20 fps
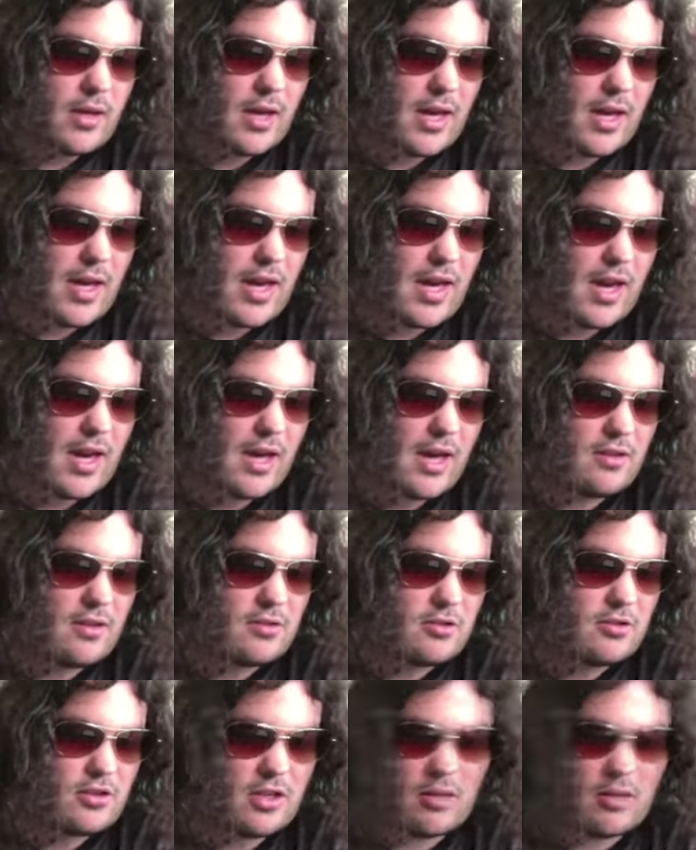
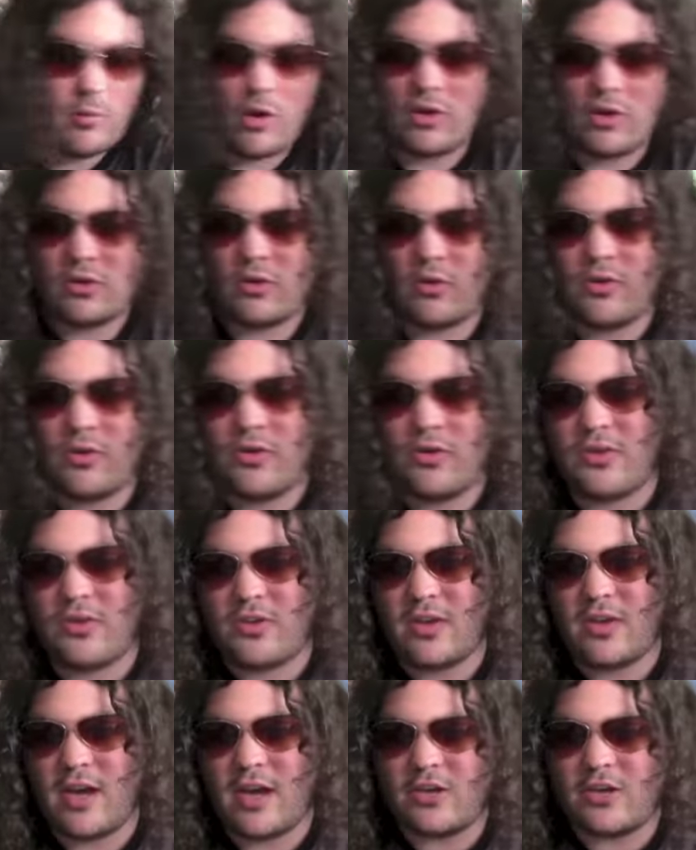And uh, Martin
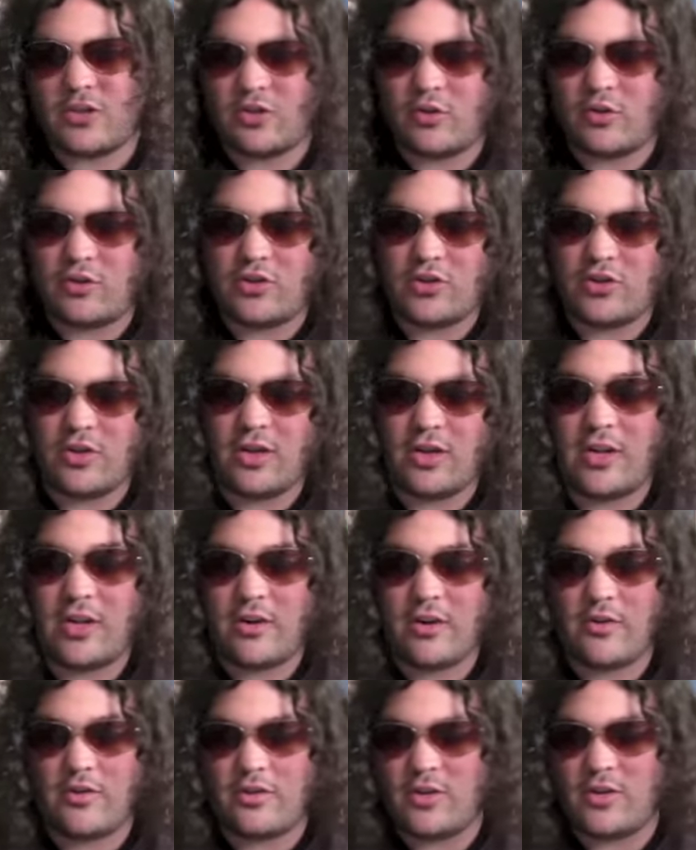Lawrence, Ashton Kutcher, and
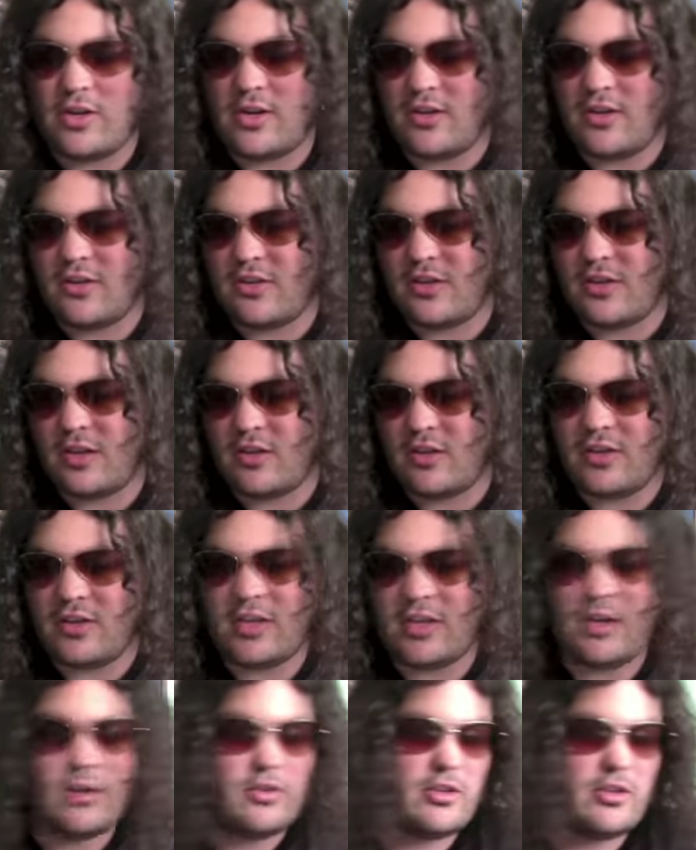Gary Sinise, uh,
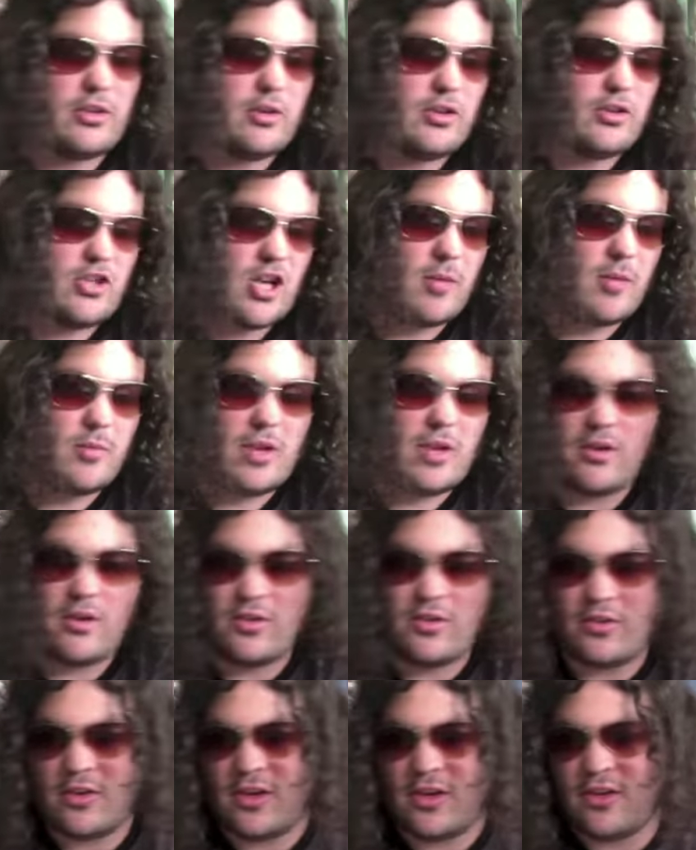they all did a good job.
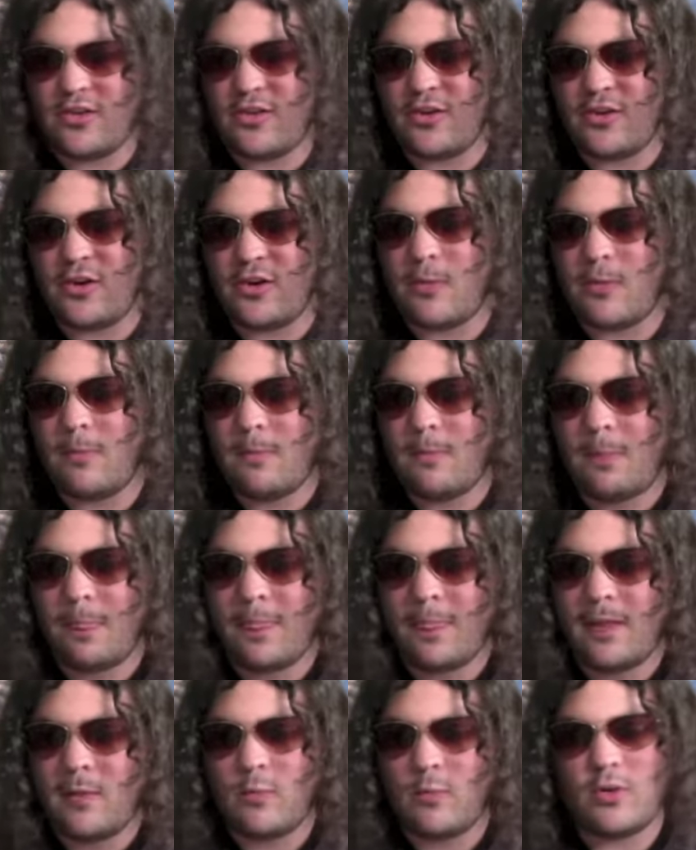Gary Sinise, you know,
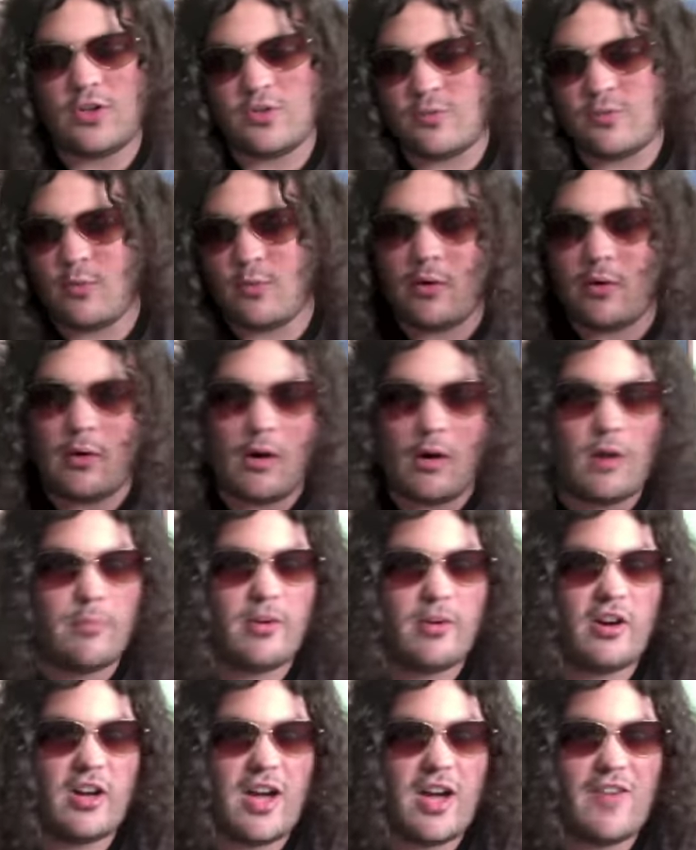which will
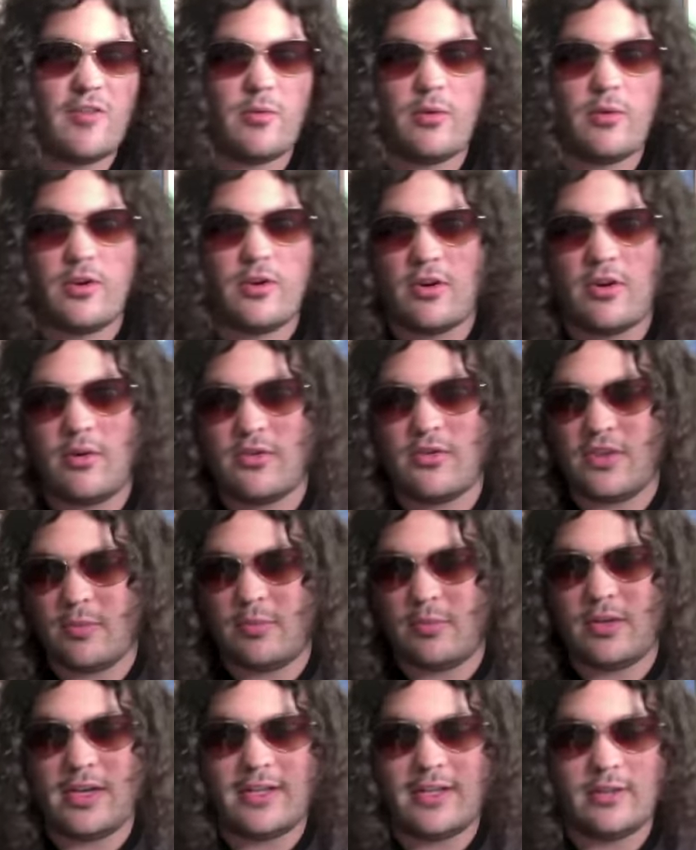probably everyone knows, he
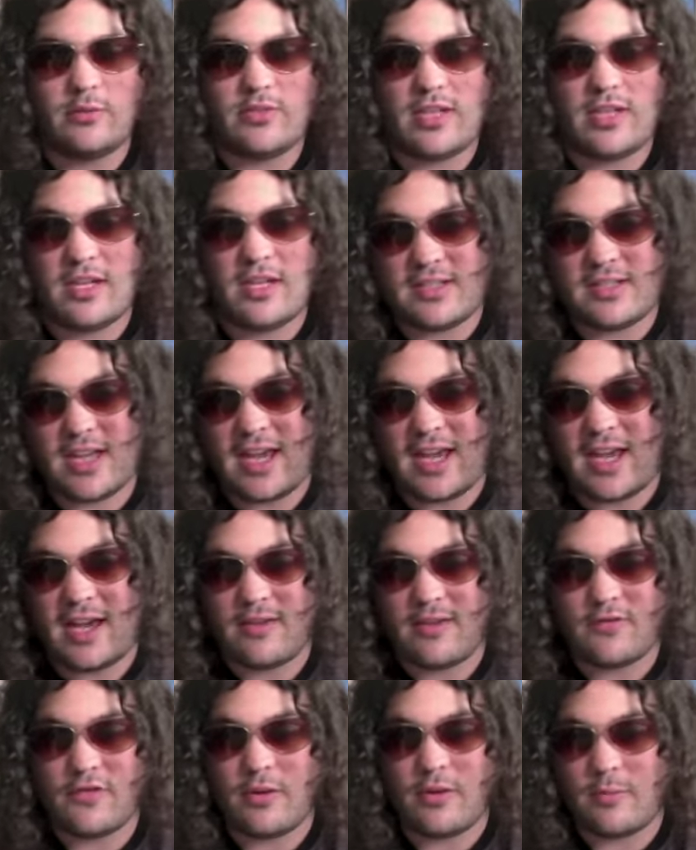played Lieutenant
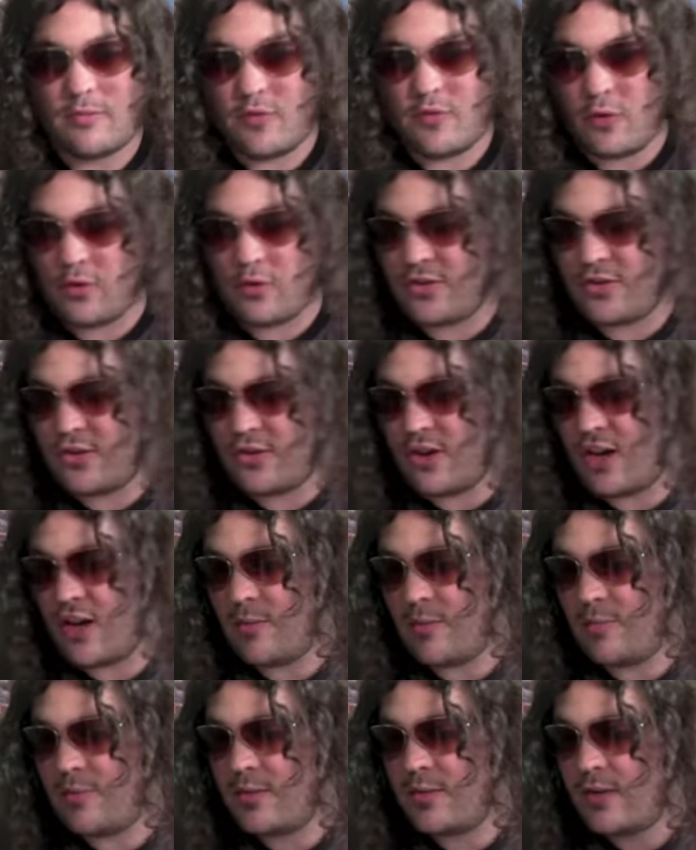Dan from Forrest
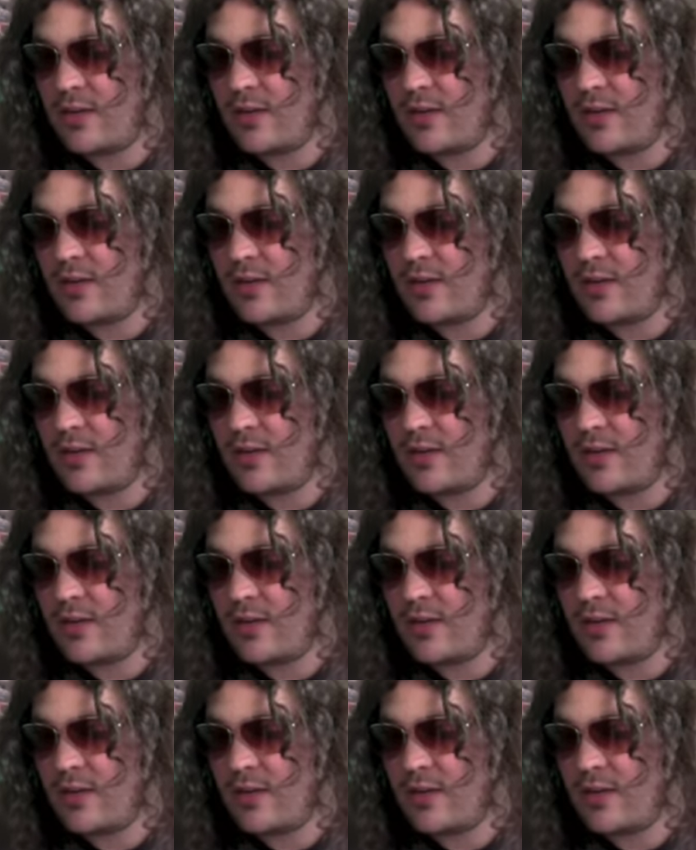Gump.